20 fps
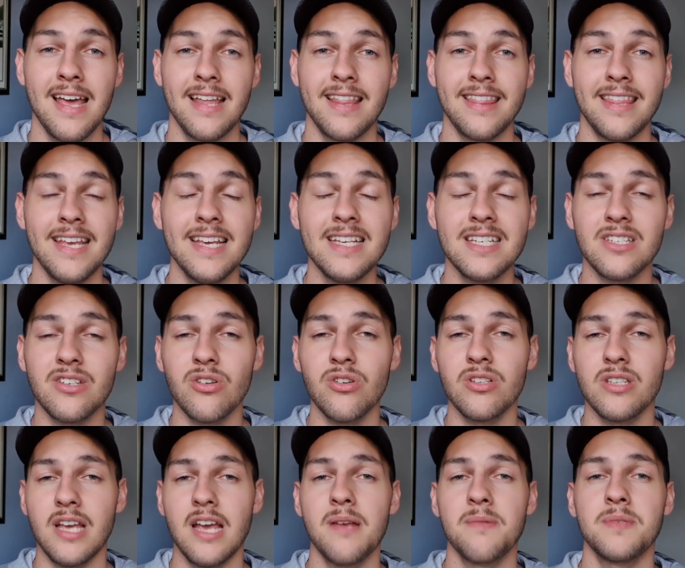these two
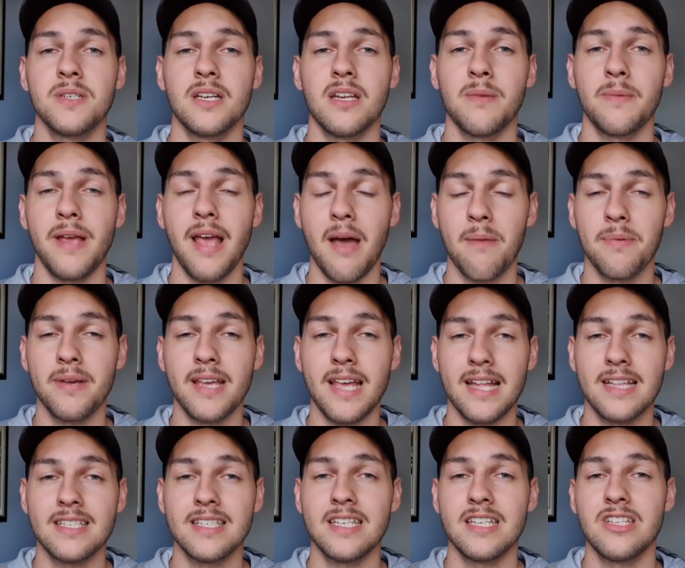teams are going to be up
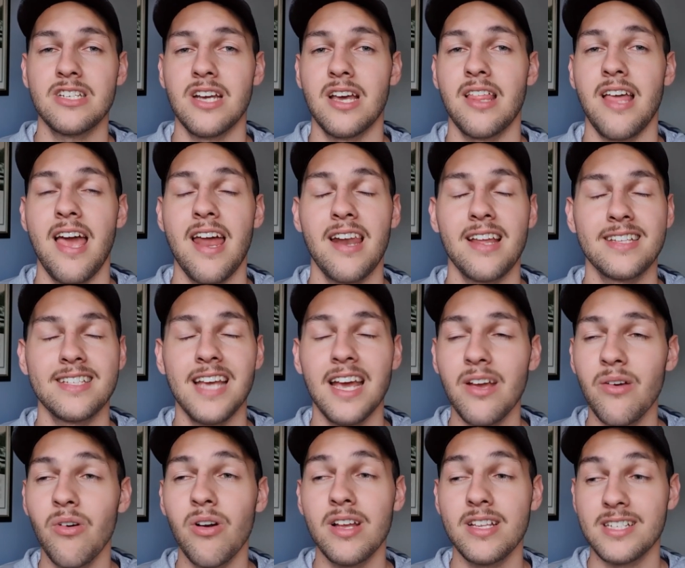against each other. And I tell
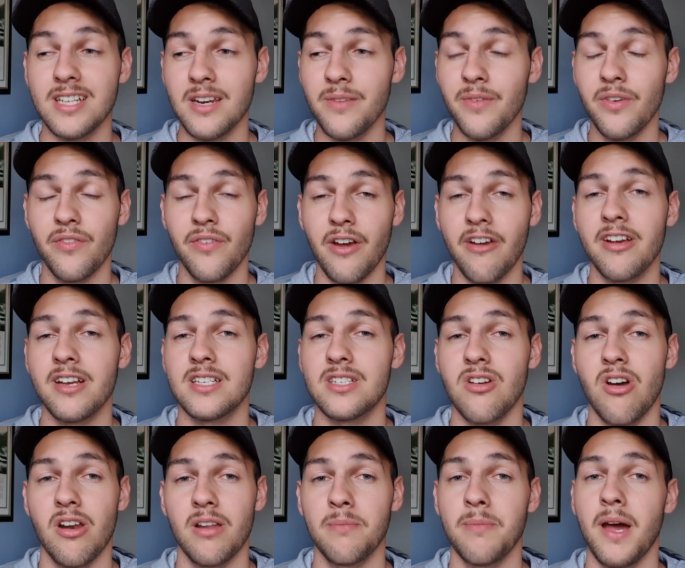you what, it's going to be a very
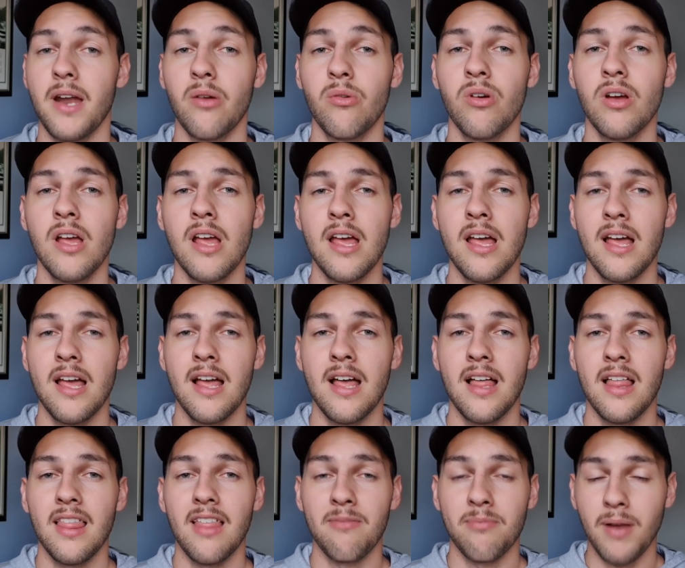exciting battle.
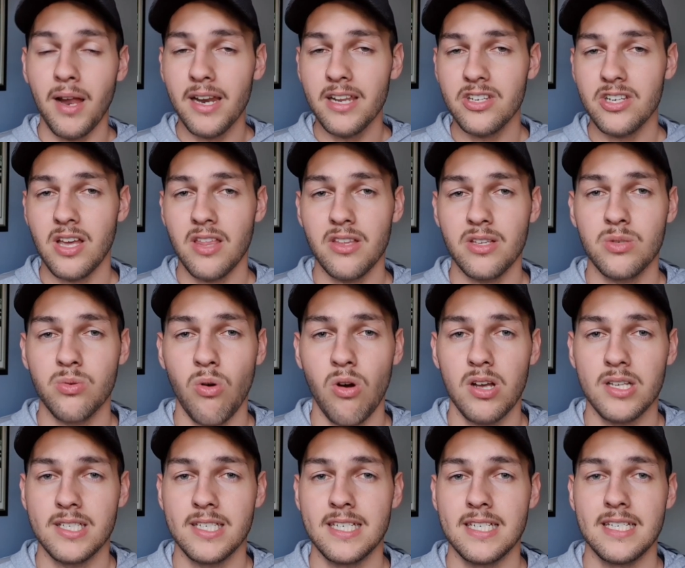They've played each other
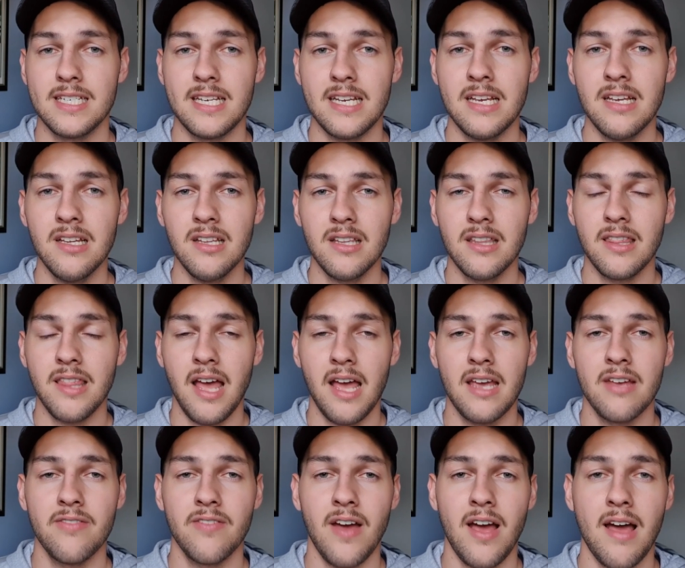twice this year.
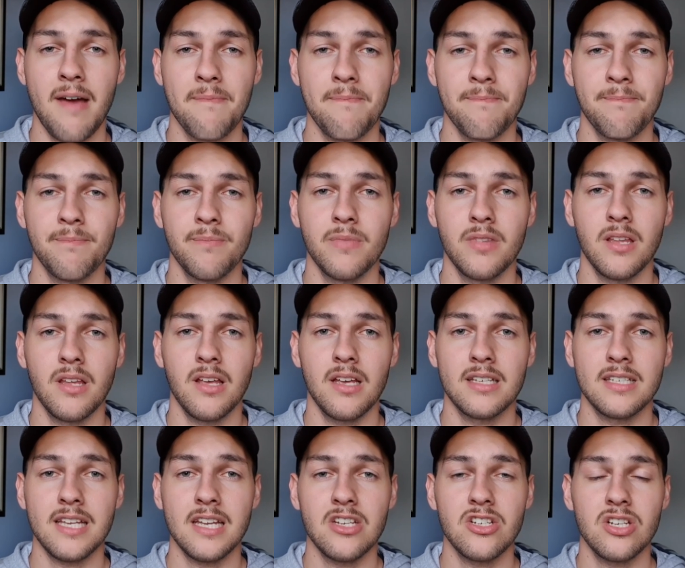They've
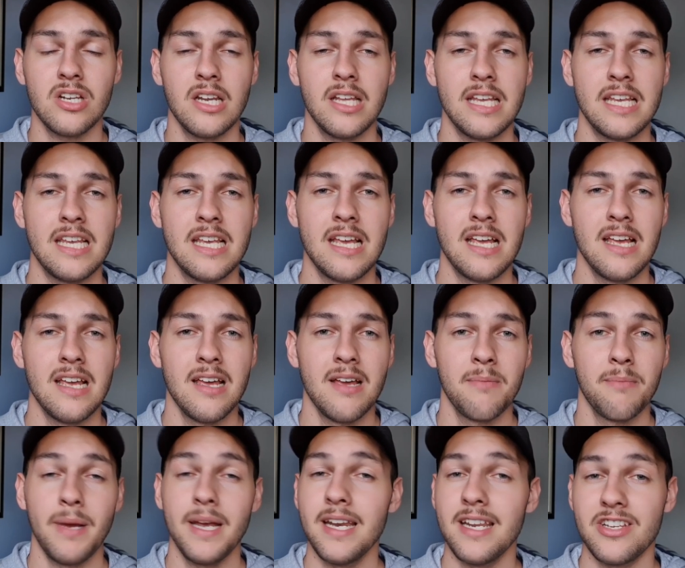essentially
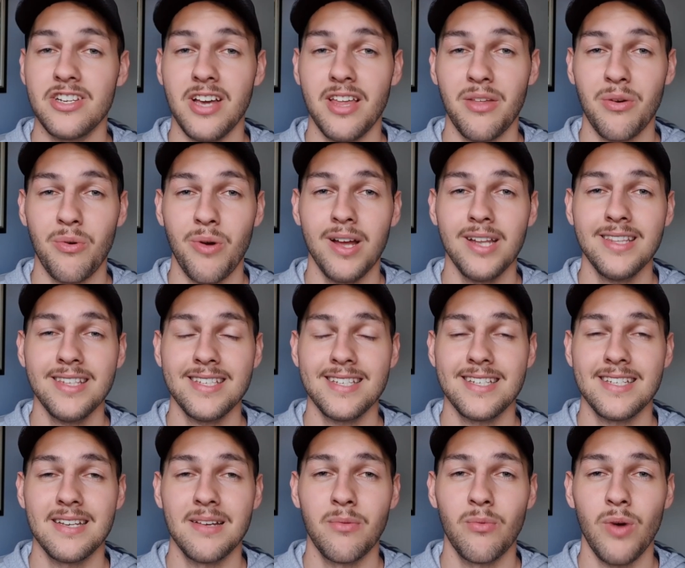beaten each other
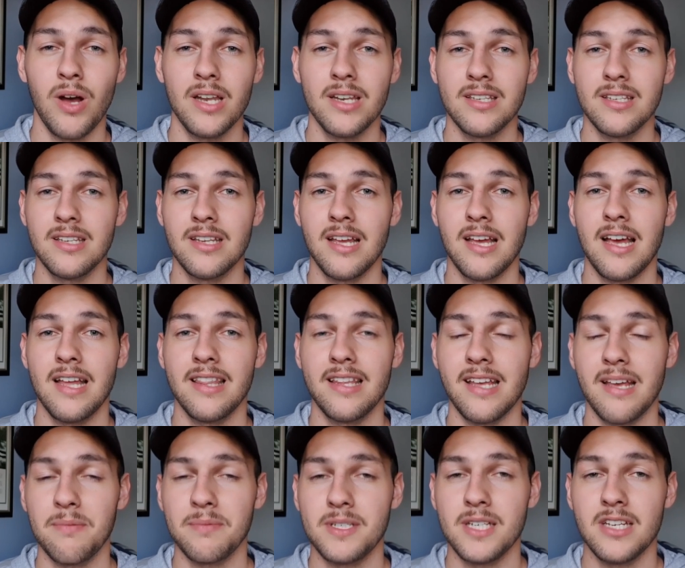once, one at the
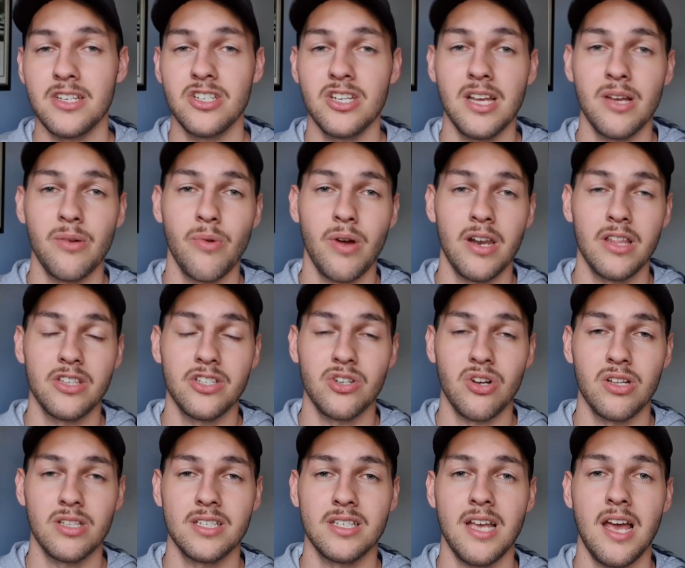MCG, one at
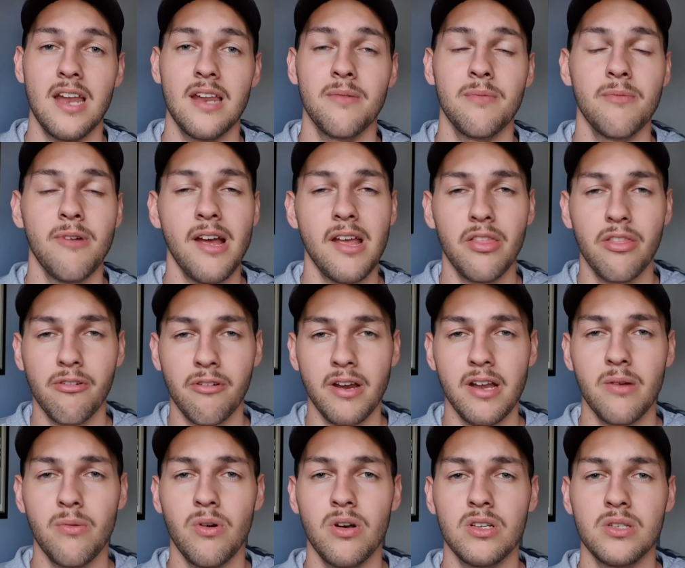Giant Stadium. Round 3
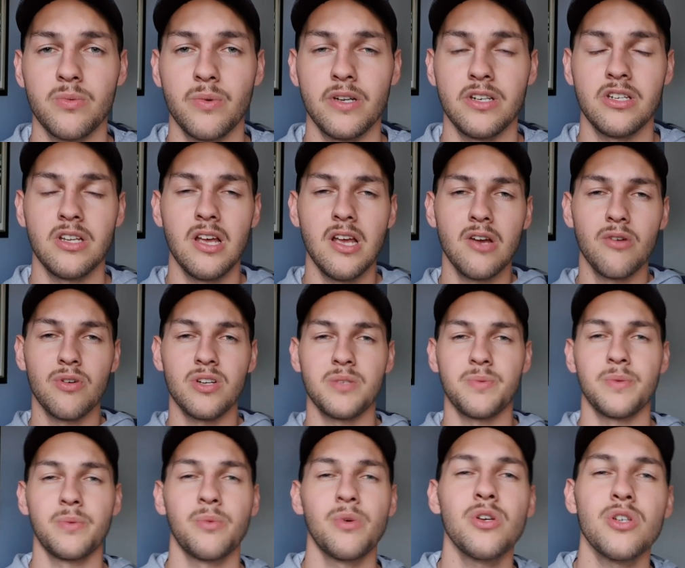it was, when
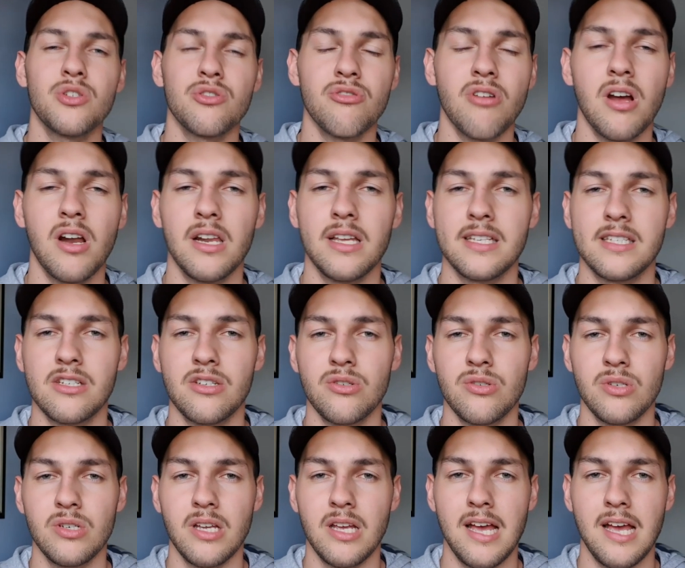Richmond were struggling to